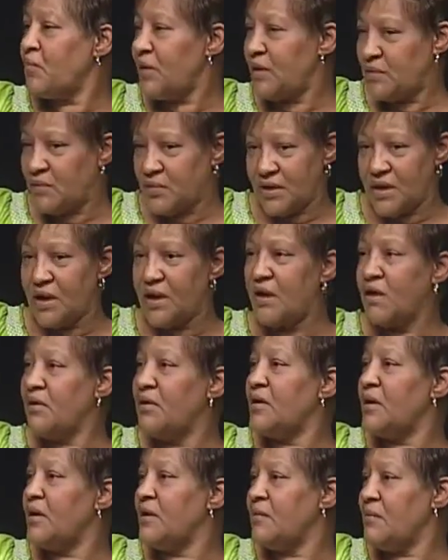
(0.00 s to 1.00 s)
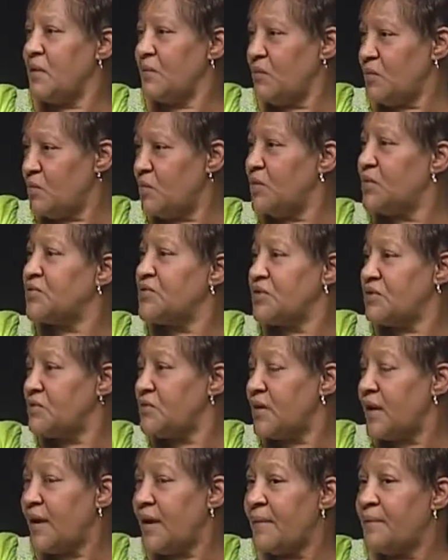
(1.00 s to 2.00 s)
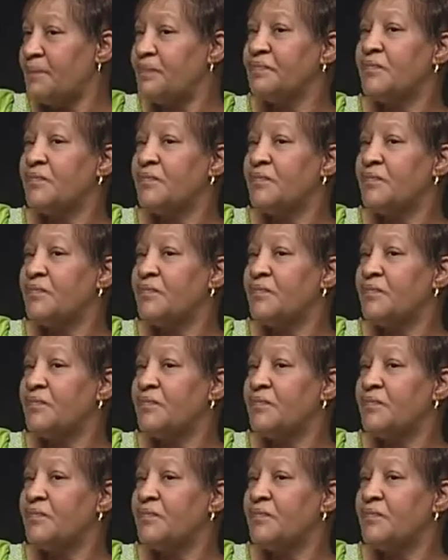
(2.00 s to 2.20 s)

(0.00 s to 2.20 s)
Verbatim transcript: We, we hear you, and we'll do that.